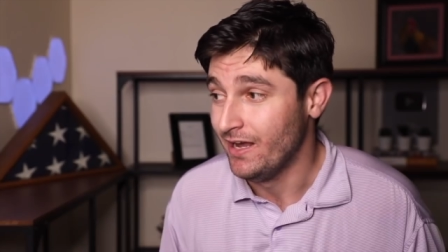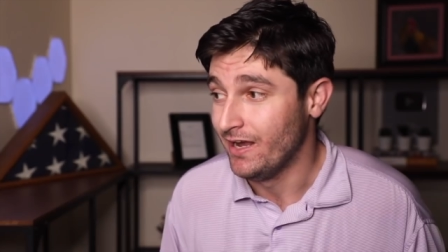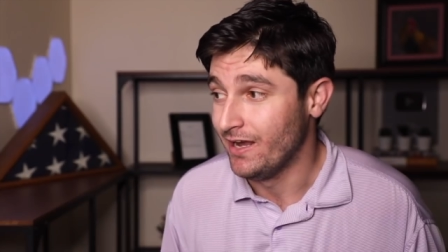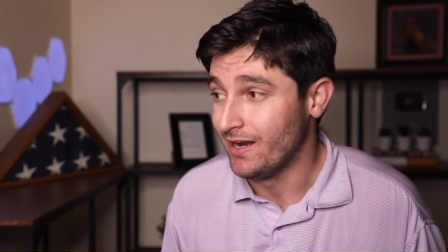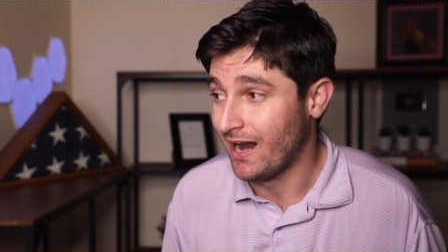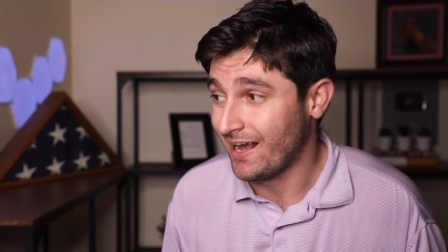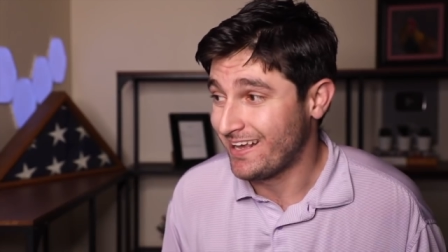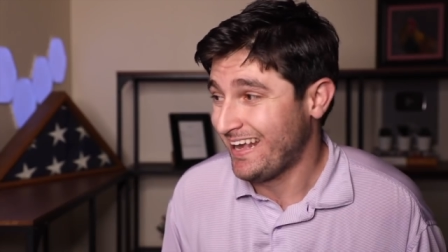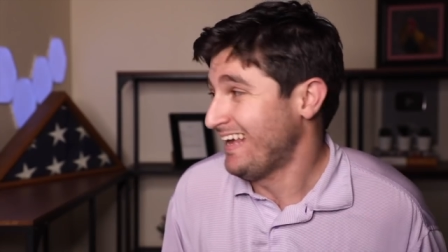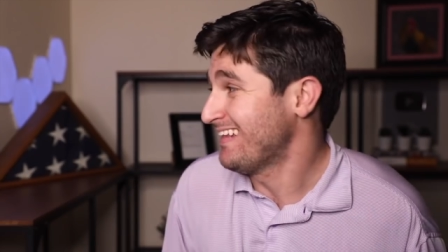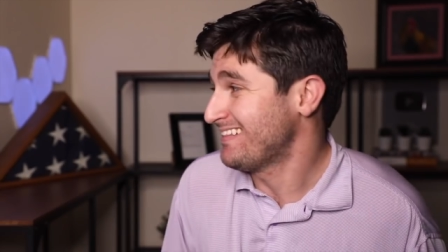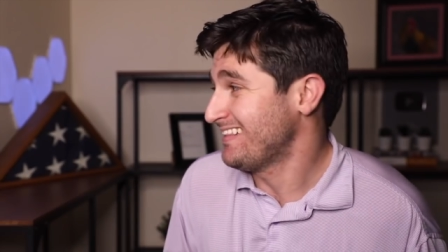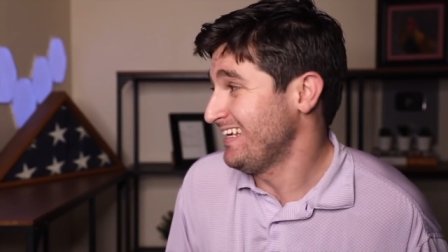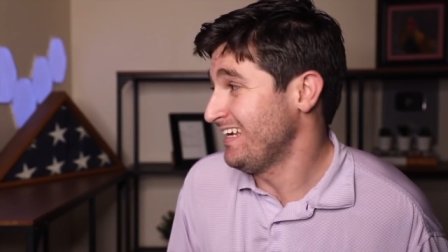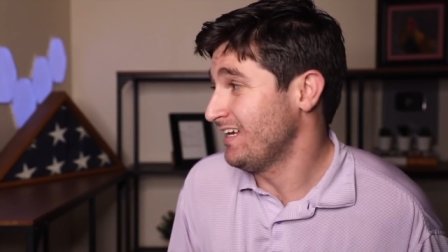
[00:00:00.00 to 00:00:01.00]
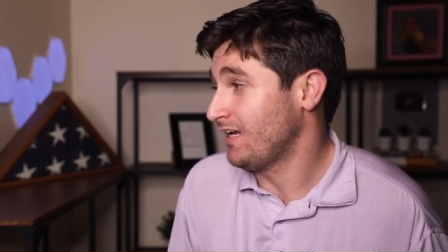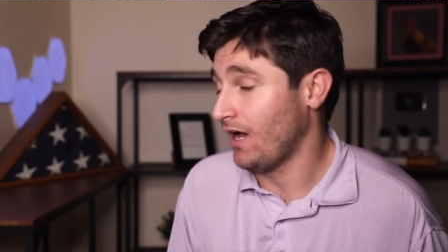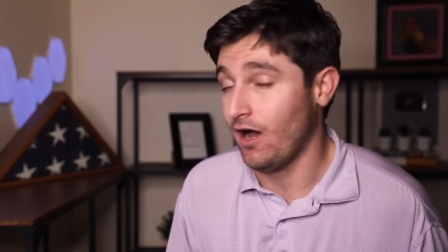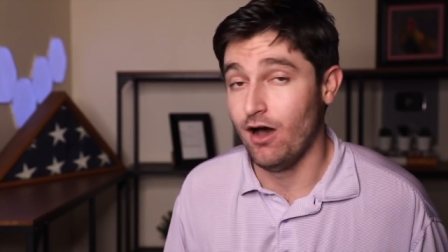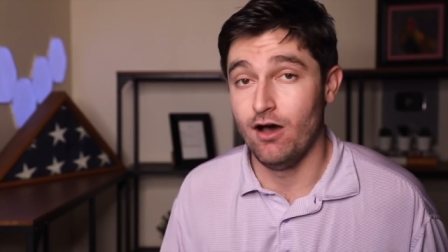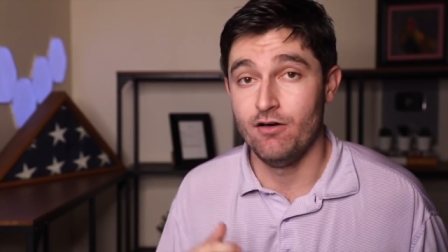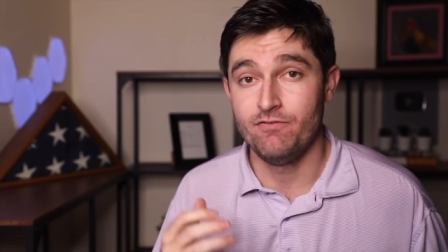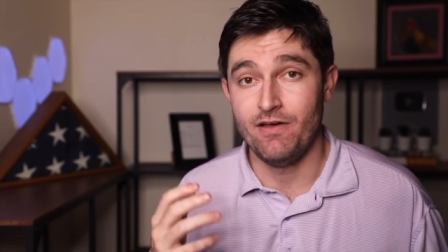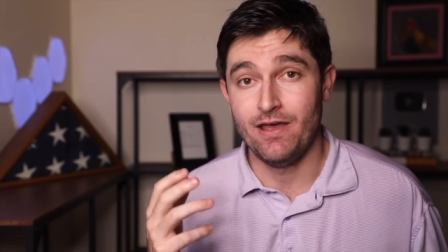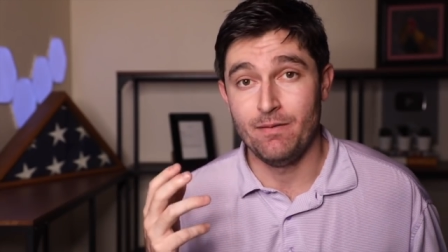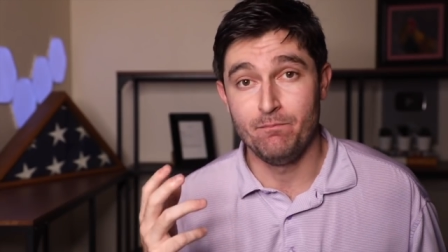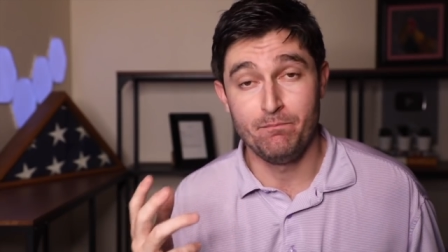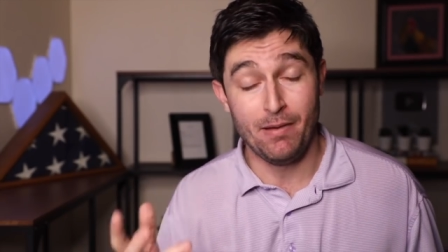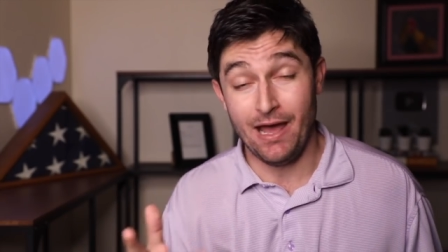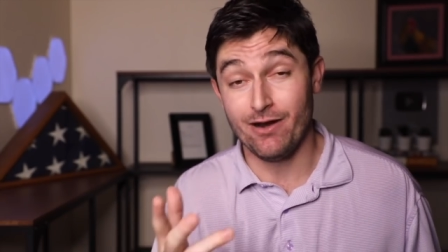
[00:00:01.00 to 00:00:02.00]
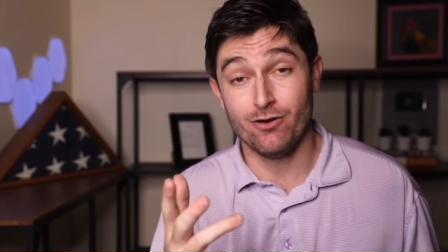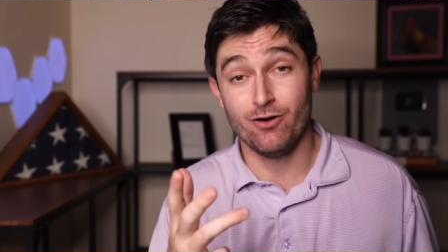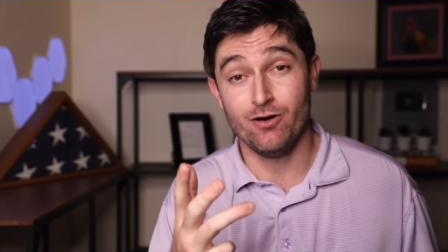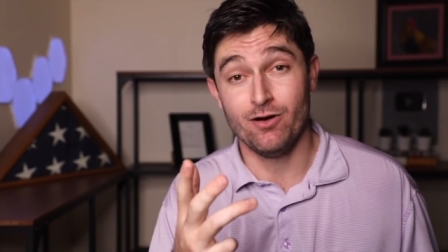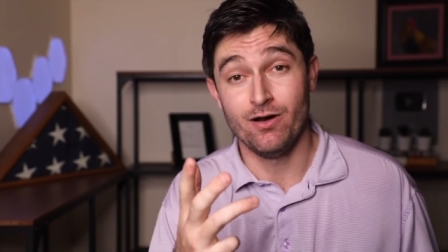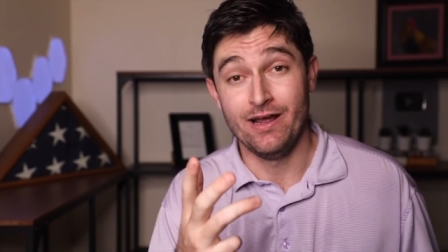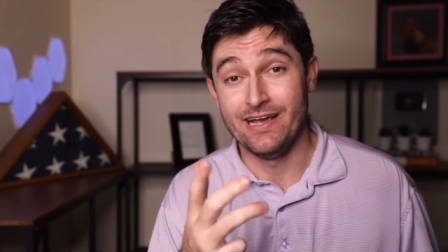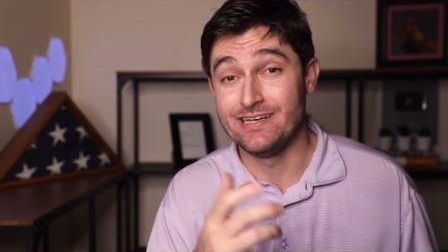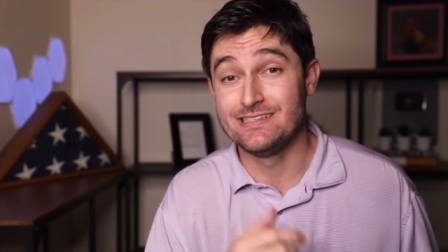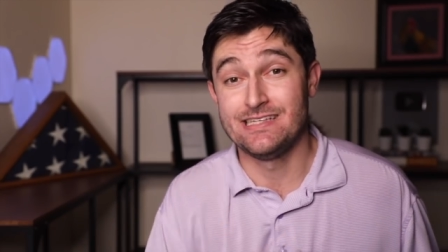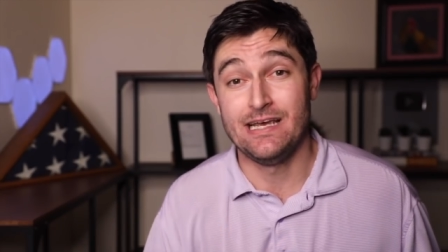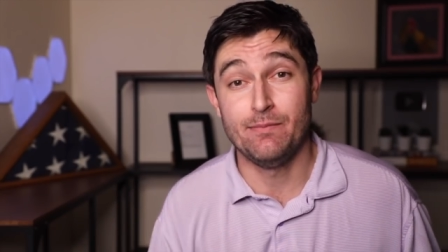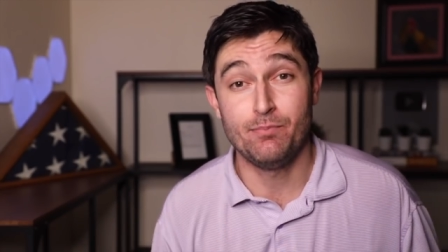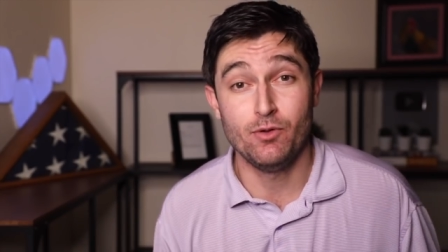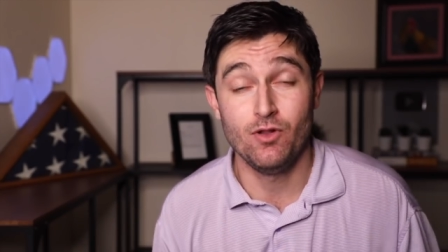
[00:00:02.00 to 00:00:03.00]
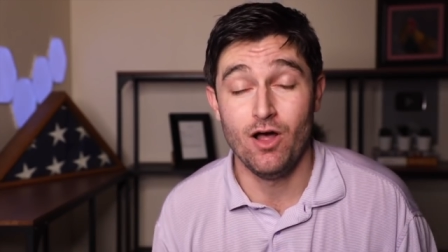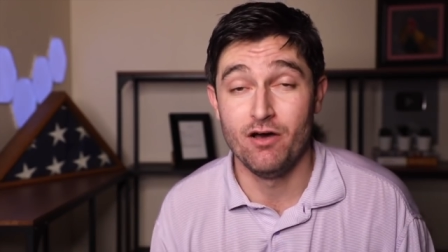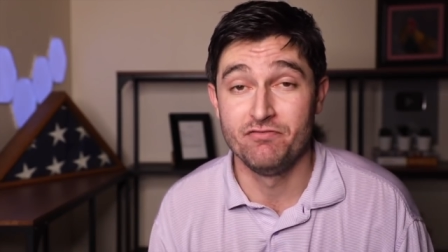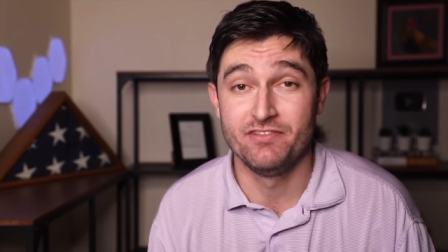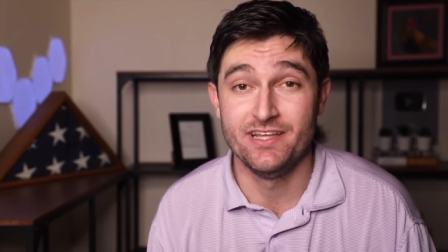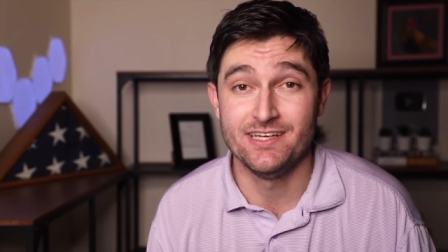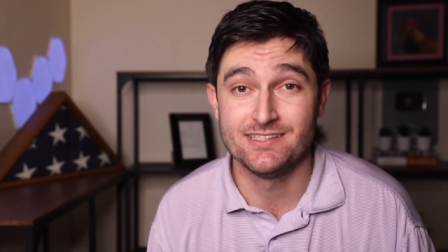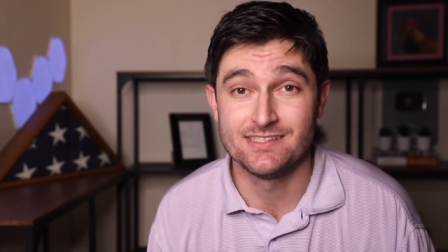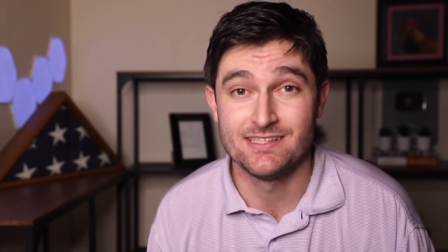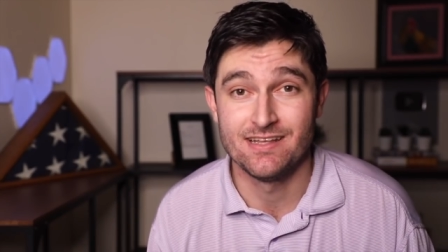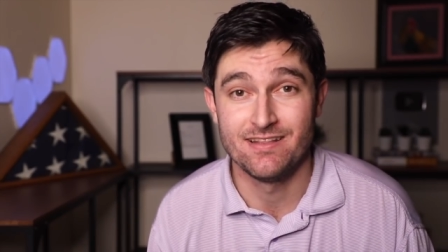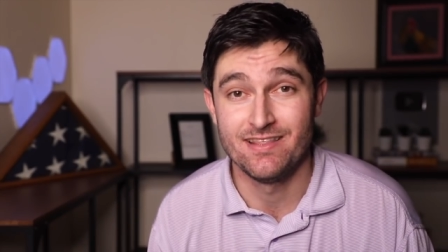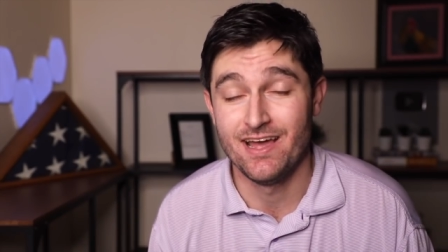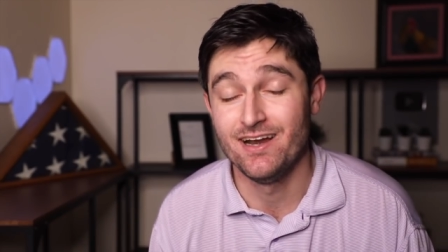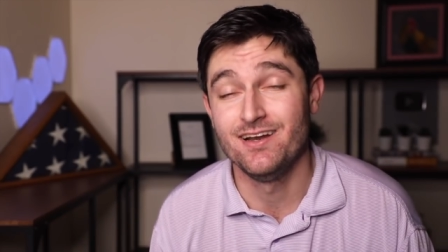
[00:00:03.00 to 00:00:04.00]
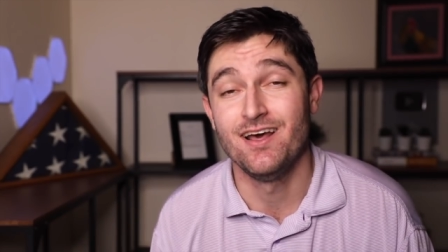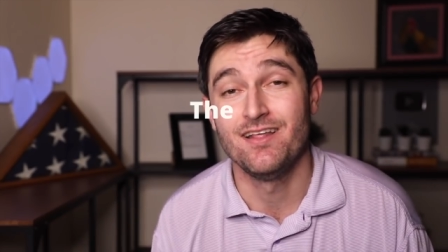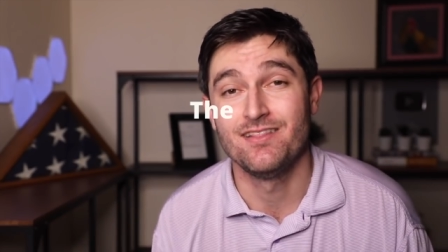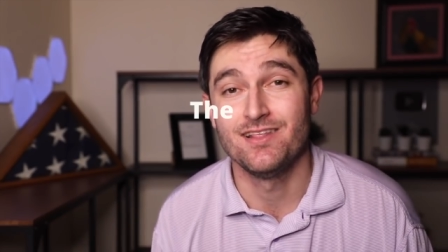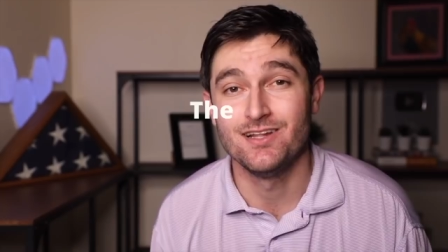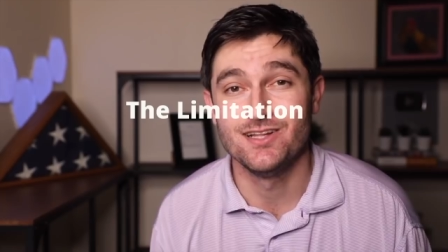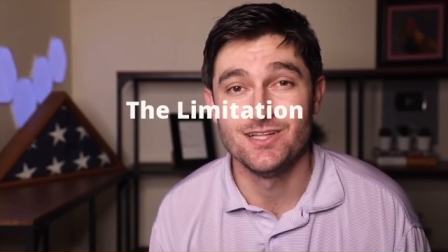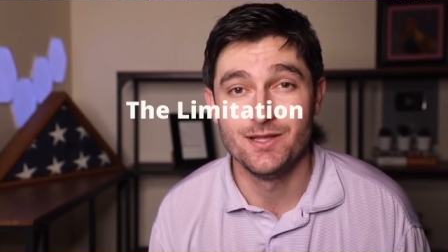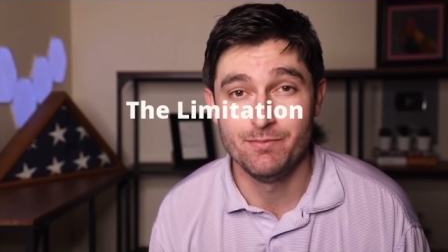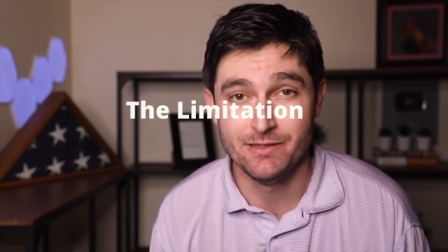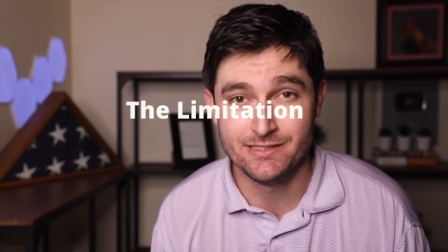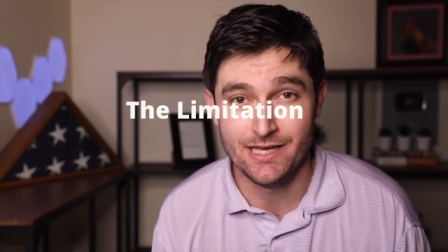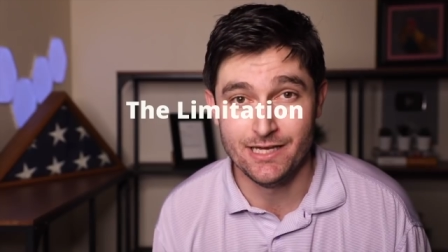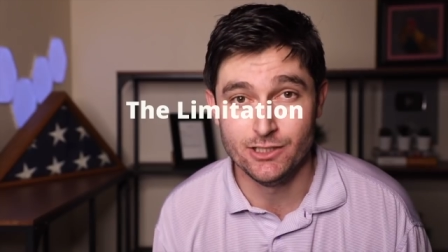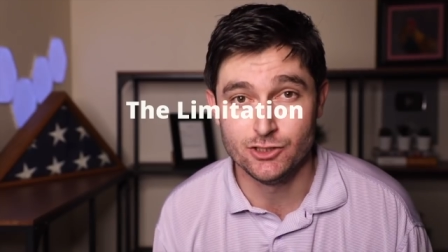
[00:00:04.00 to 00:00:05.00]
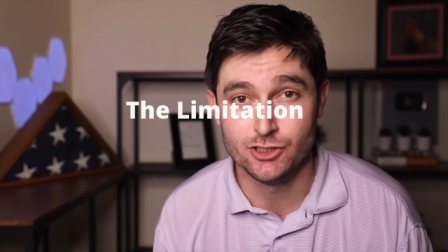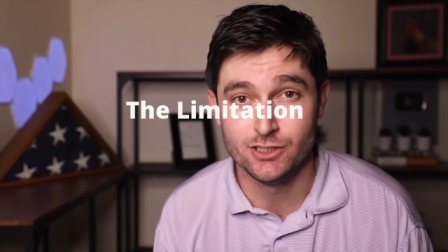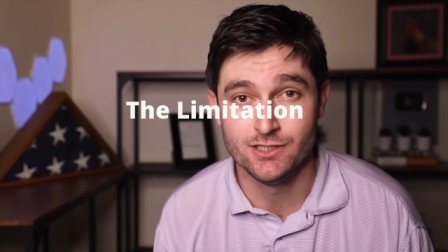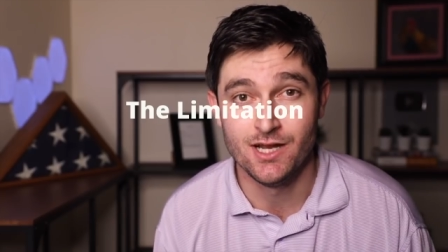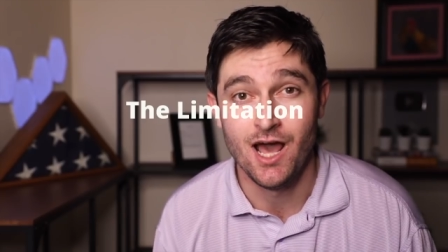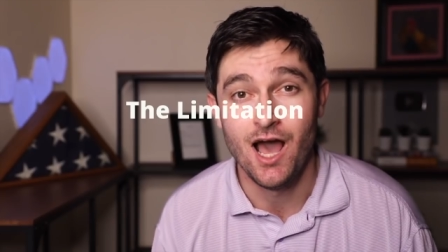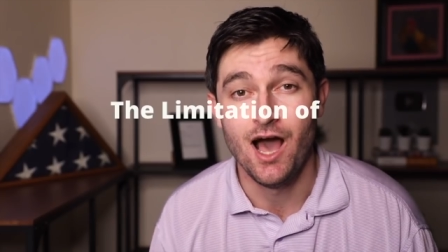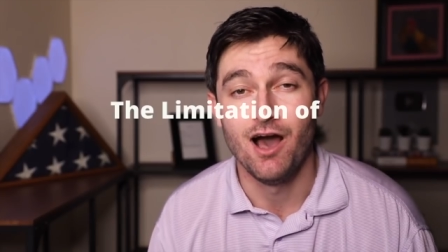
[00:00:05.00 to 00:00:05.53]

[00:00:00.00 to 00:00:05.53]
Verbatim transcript: And I can't think of a better example of this than the Limitation